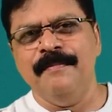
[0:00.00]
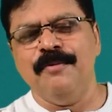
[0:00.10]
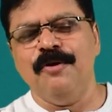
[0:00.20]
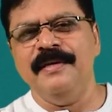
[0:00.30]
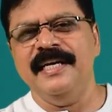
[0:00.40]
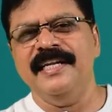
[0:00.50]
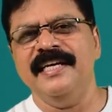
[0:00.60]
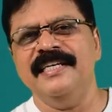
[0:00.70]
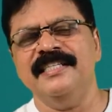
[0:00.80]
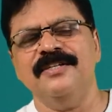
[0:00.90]

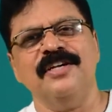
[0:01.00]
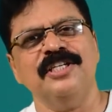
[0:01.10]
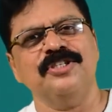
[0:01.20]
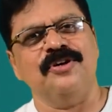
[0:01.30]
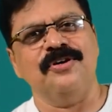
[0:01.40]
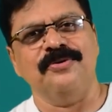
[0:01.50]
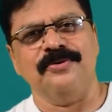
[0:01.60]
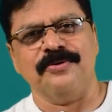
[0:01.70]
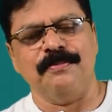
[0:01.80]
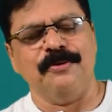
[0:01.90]
brominating agent or a strong
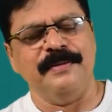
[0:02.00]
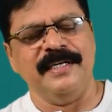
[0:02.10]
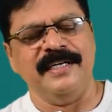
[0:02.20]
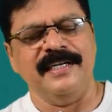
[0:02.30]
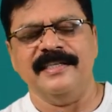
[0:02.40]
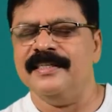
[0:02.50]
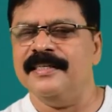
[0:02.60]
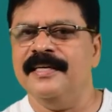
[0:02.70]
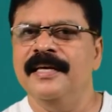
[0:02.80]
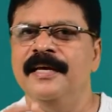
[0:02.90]
brominating agent.
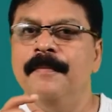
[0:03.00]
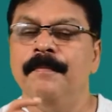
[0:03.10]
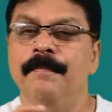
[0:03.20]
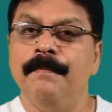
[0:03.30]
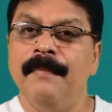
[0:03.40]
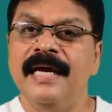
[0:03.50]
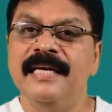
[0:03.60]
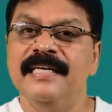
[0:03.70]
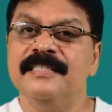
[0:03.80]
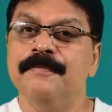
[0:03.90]
Mild is